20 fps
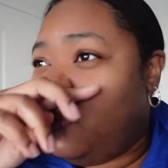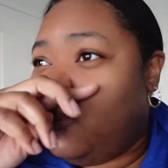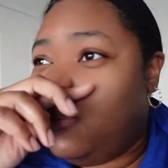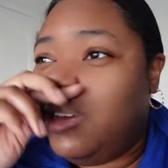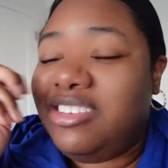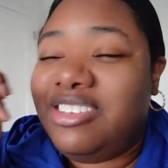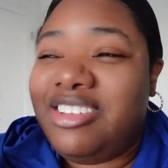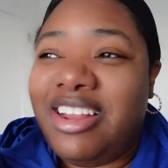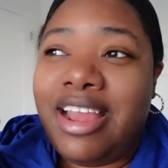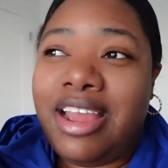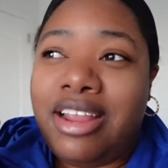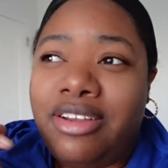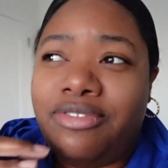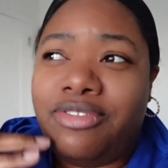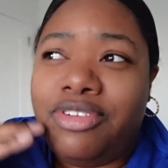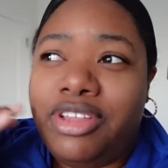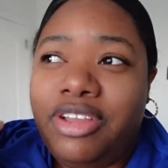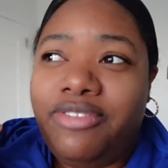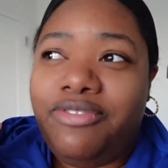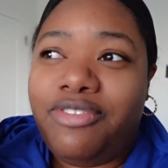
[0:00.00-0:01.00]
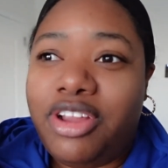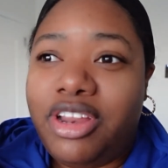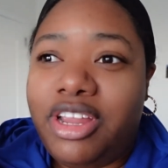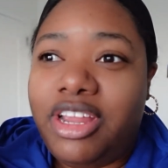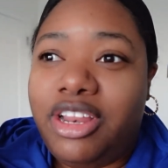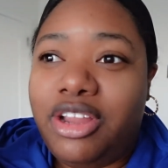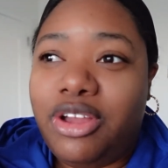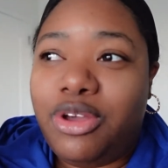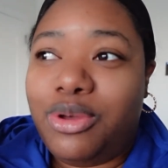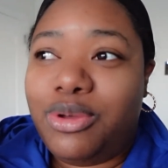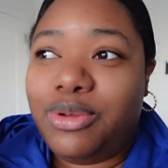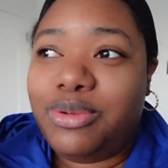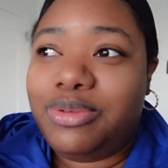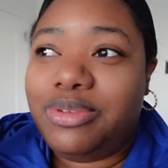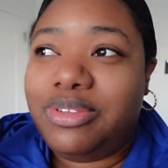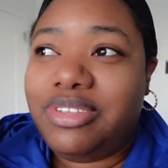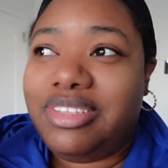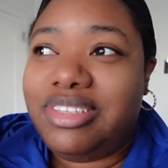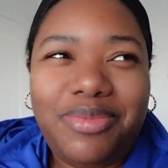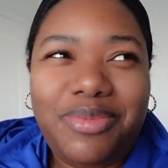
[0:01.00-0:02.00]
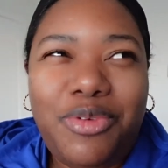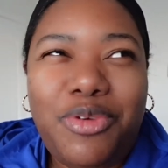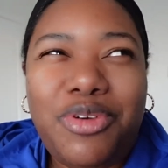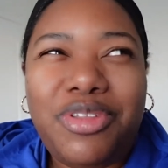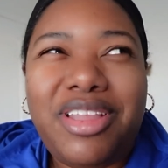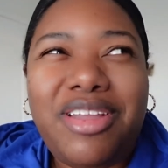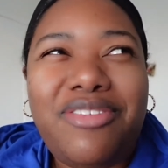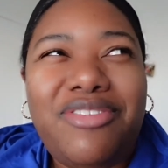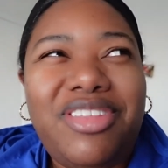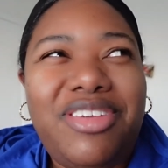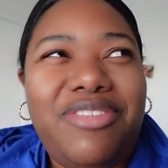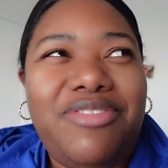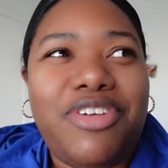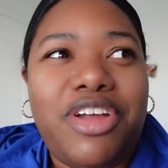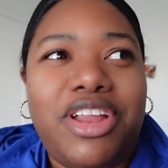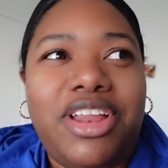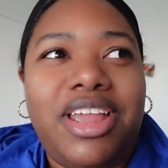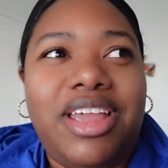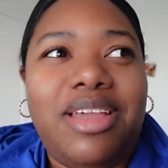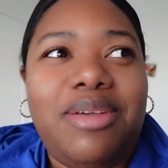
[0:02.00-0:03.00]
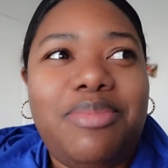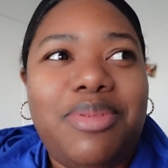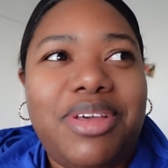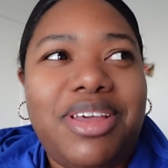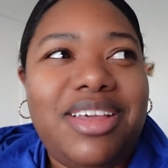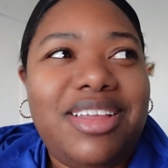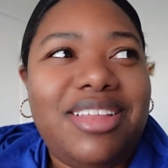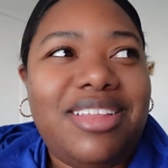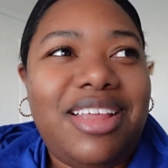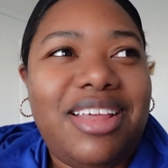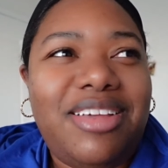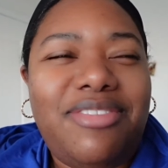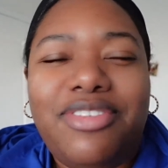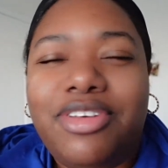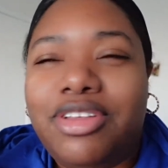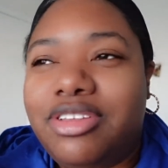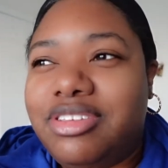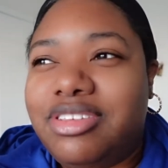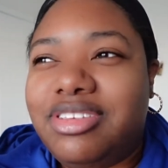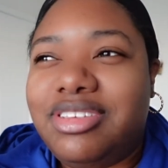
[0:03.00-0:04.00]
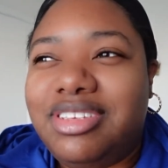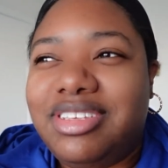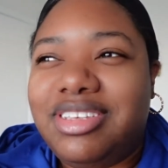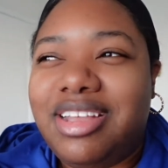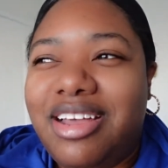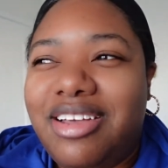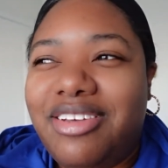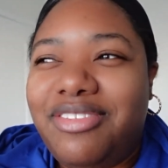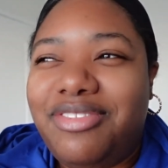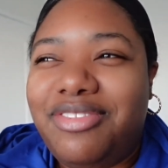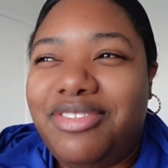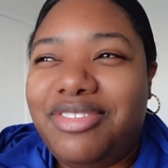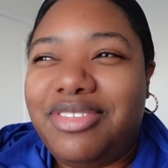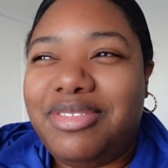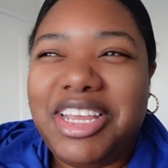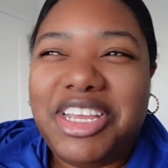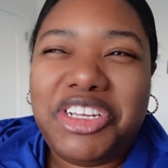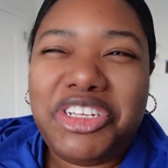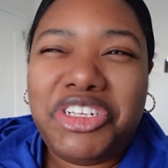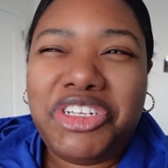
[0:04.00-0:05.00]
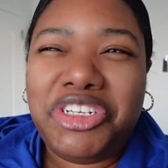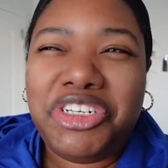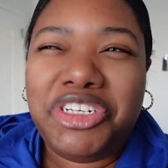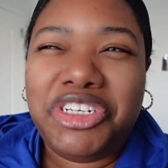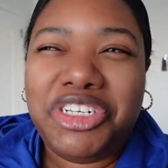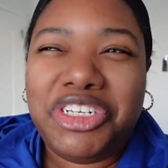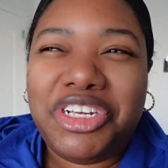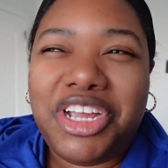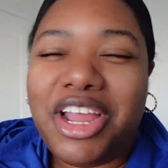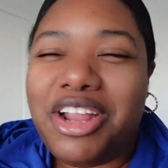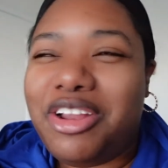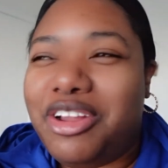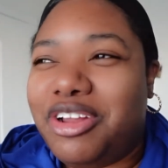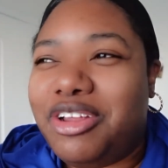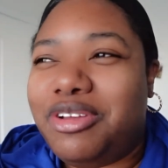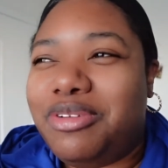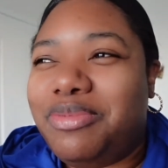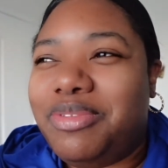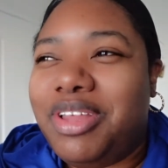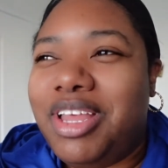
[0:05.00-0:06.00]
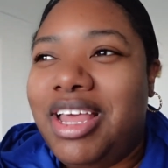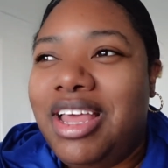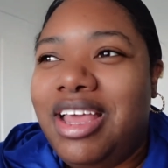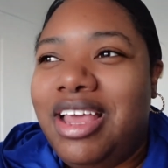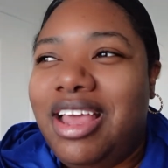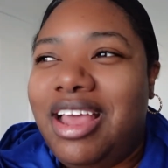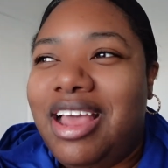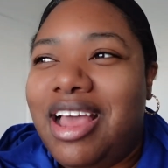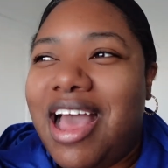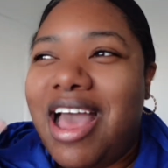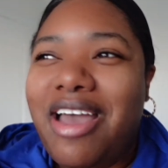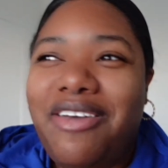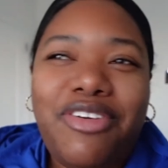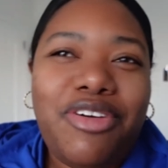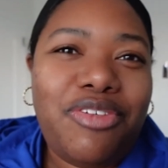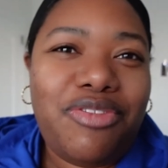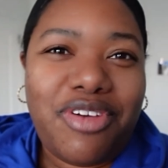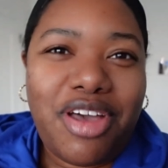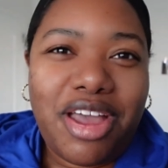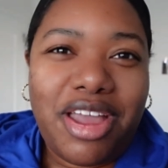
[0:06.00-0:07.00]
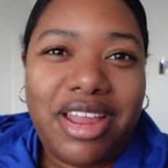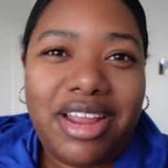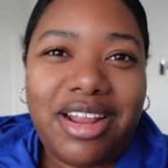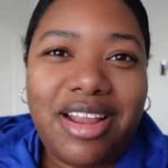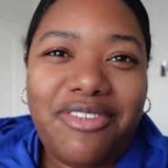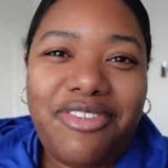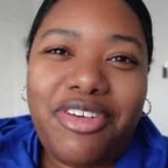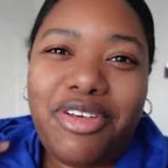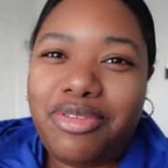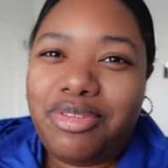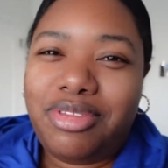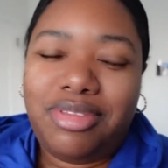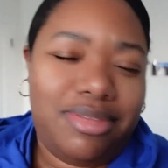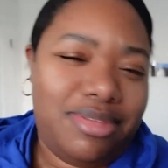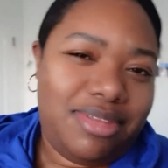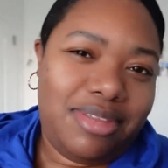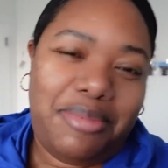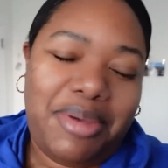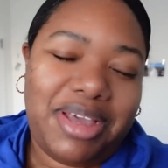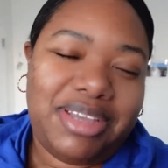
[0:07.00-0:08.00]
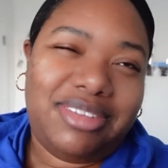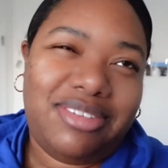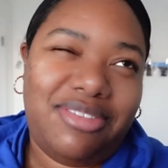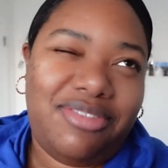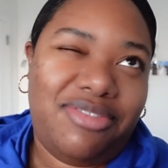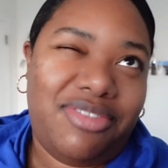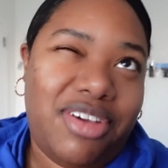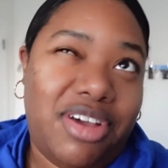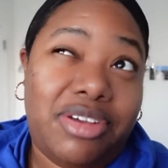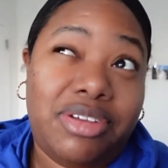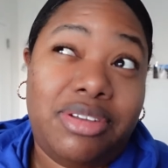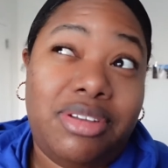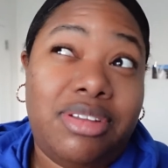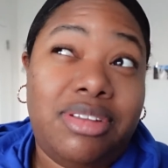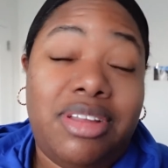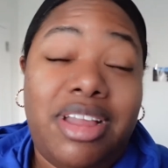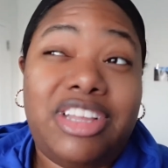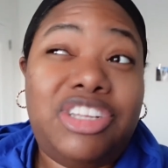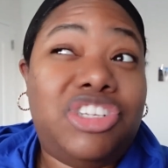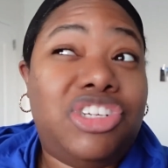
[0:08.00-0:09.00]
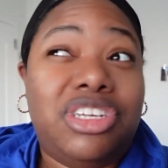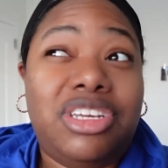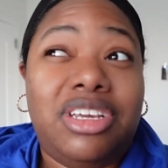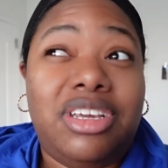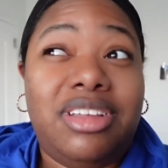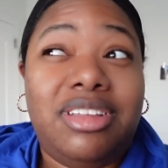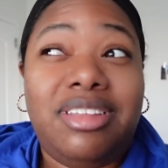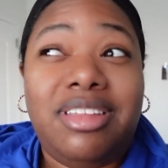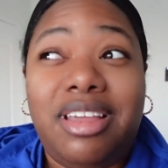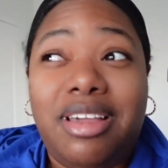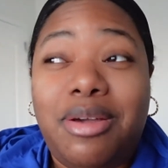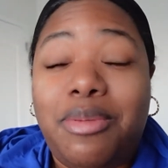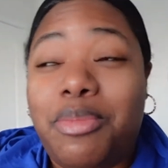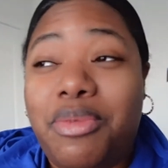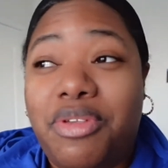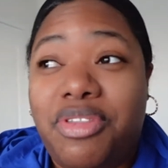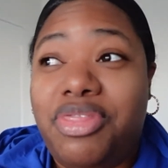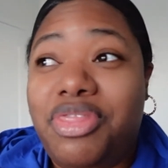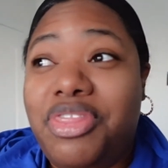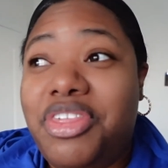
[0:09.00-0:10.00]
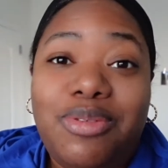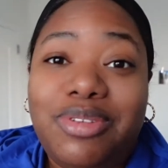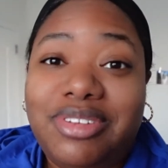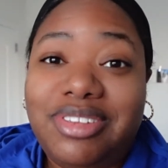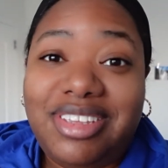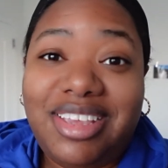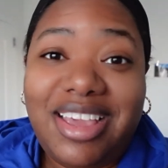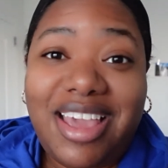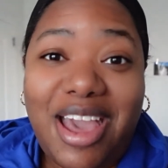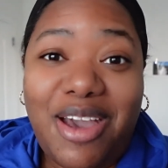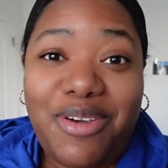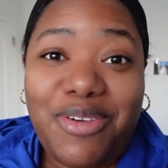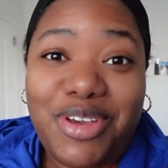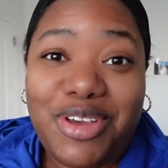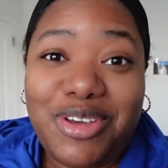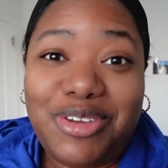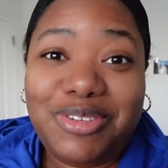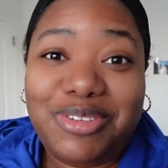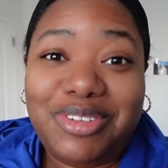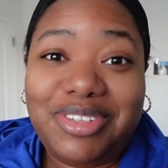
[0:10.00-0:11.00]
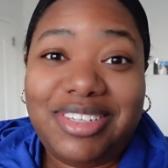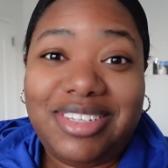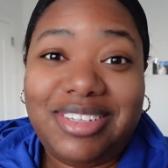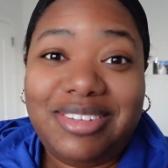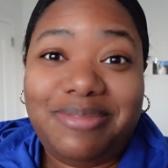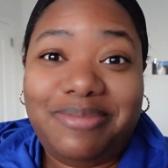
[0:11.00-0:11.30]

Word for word: Yesterday I had a really runny nose. Well, not really runny, but it like felt stuffed-ish. I don't know. I felt fine. I felt the best I've felt in actually like a month. We'll see how it goes.